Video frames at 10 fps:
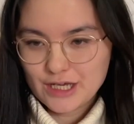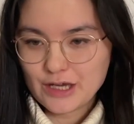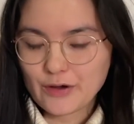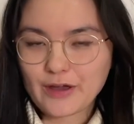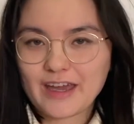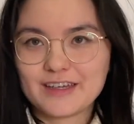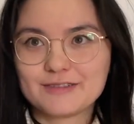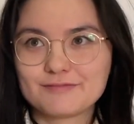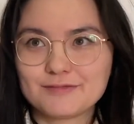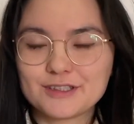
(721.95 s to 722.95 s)
Okay.
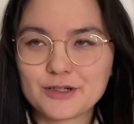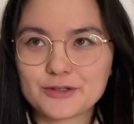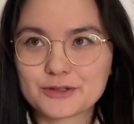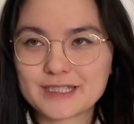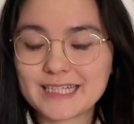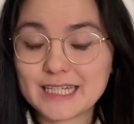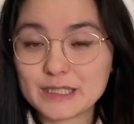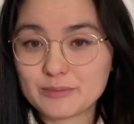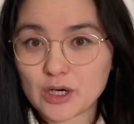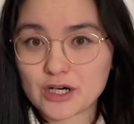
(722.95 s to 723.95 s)
So,
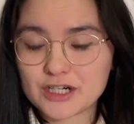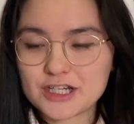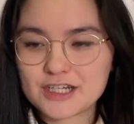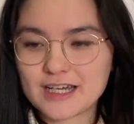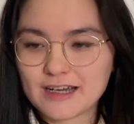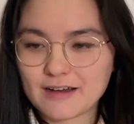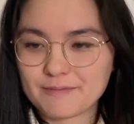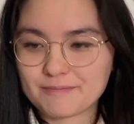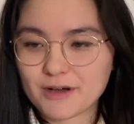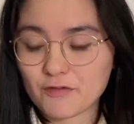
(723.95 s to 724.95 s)
second part
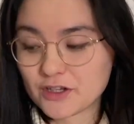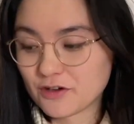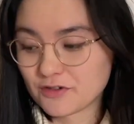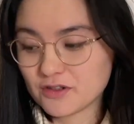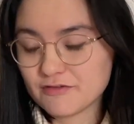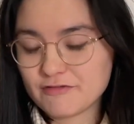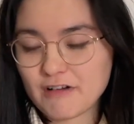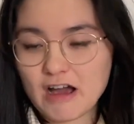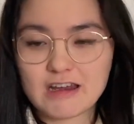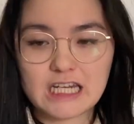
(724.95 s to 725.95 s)
of the novel
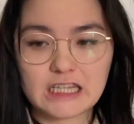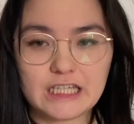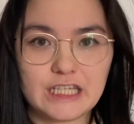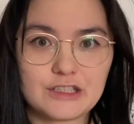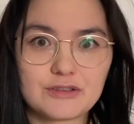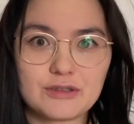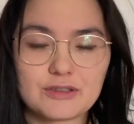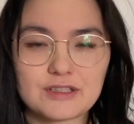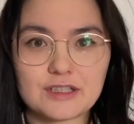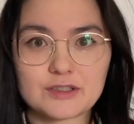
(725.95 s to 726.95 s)
finally
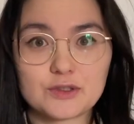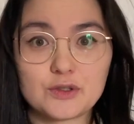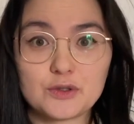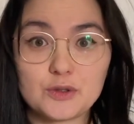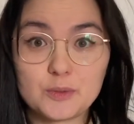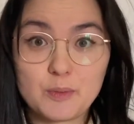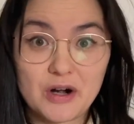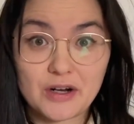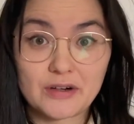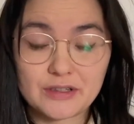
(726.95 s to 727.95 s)
introduces us to
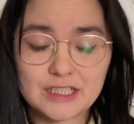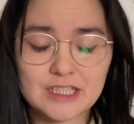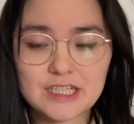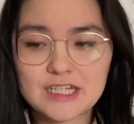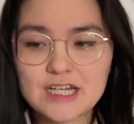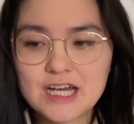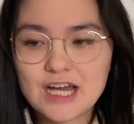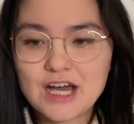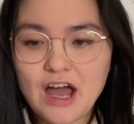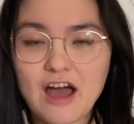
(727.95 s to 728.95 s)
Margarita
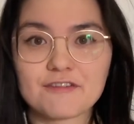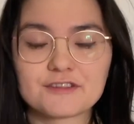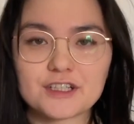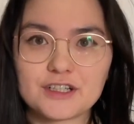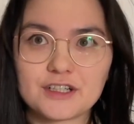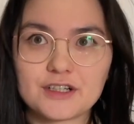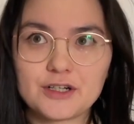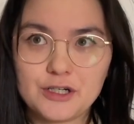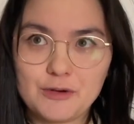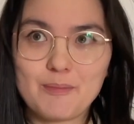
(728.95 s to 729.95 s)
after
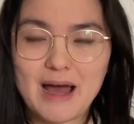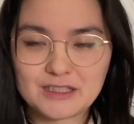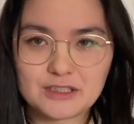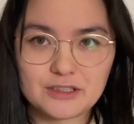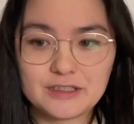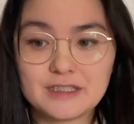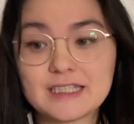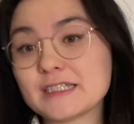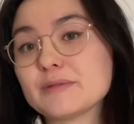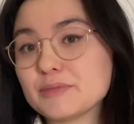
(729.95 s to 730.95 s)
her master
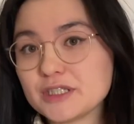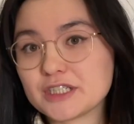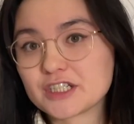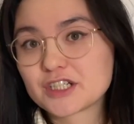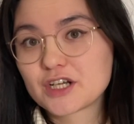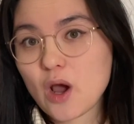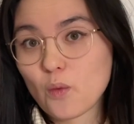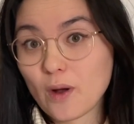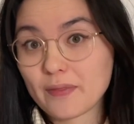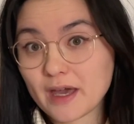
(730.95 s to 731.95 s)
disappeared
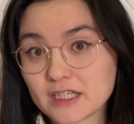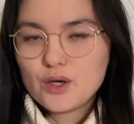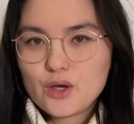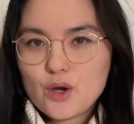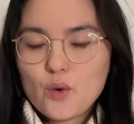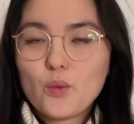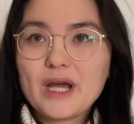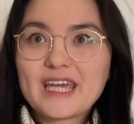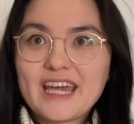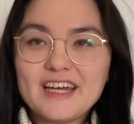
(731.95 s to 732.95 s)
one night.
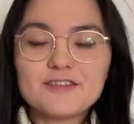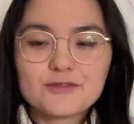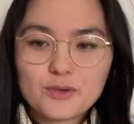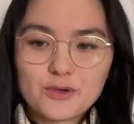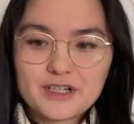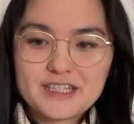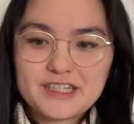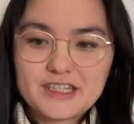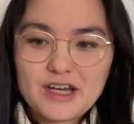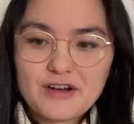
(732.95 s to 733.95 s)
We can, of
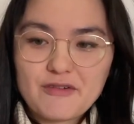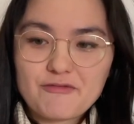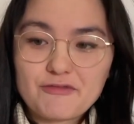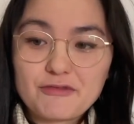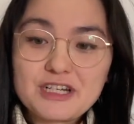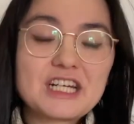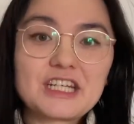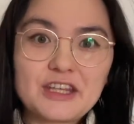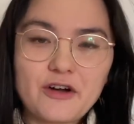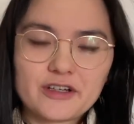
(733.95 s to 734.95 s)
course, read it
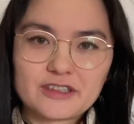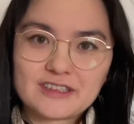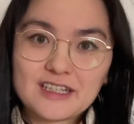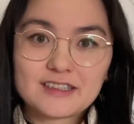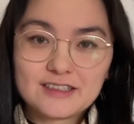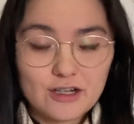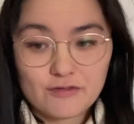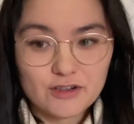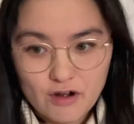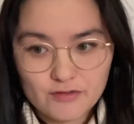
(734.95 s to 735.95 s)
in the context
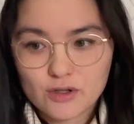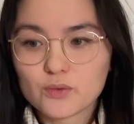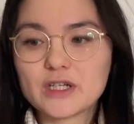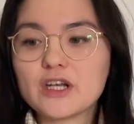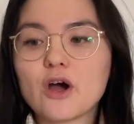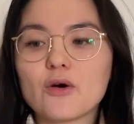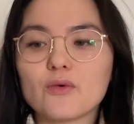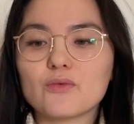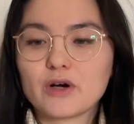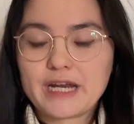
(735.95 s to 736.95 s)
of a novel. We
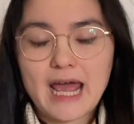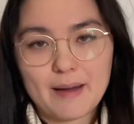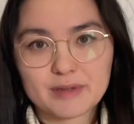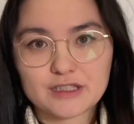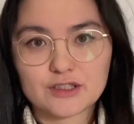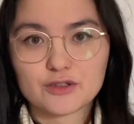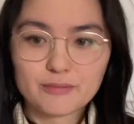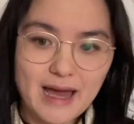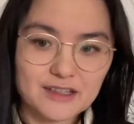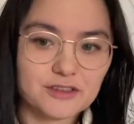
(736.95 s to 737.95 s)
know what happened to
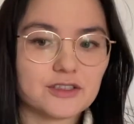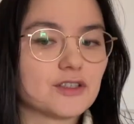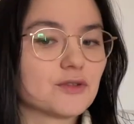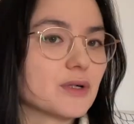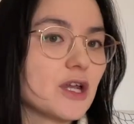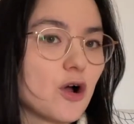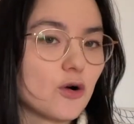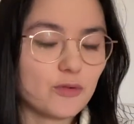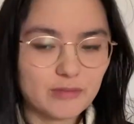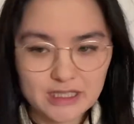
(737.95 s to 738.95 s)
Master. We
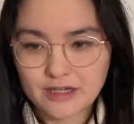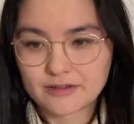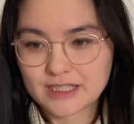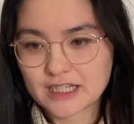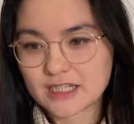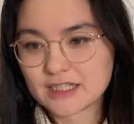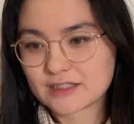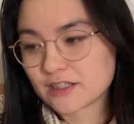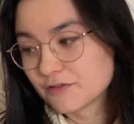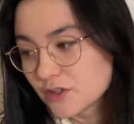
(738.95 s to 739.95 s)
know Margarita
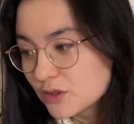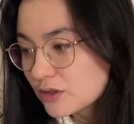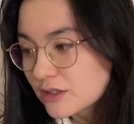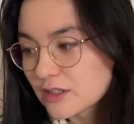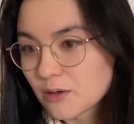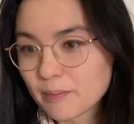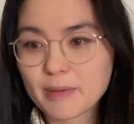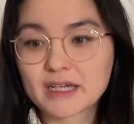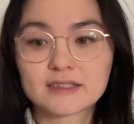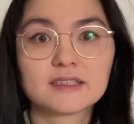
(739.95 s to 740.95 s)
is confused
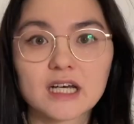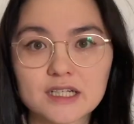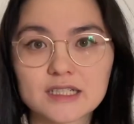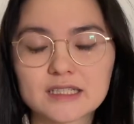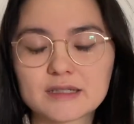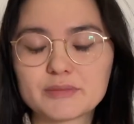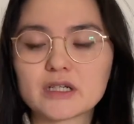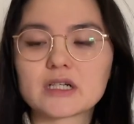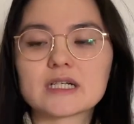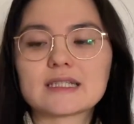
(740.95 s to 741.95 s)
by his sudden
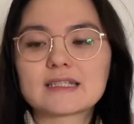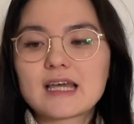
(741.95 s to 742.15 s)
disappearance.